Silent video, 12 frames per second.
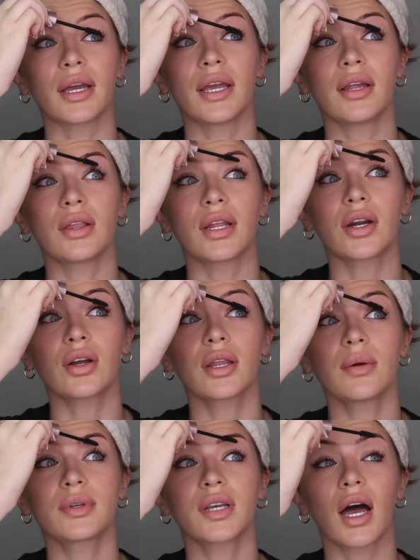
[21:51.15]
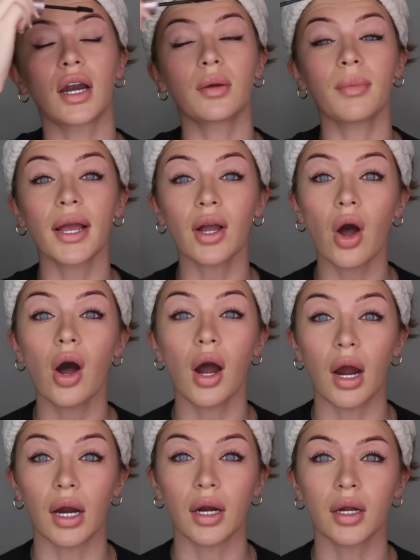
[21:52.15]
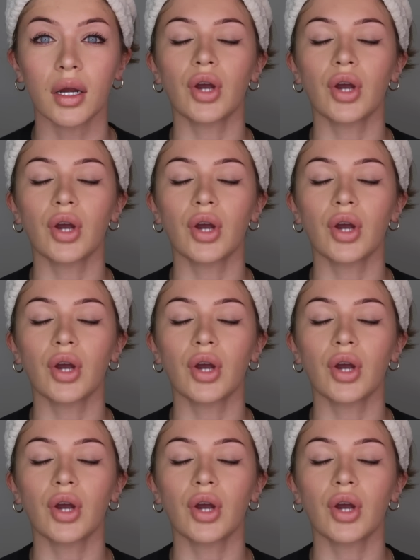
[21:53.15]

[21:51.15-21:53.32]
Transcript: He literally was under my car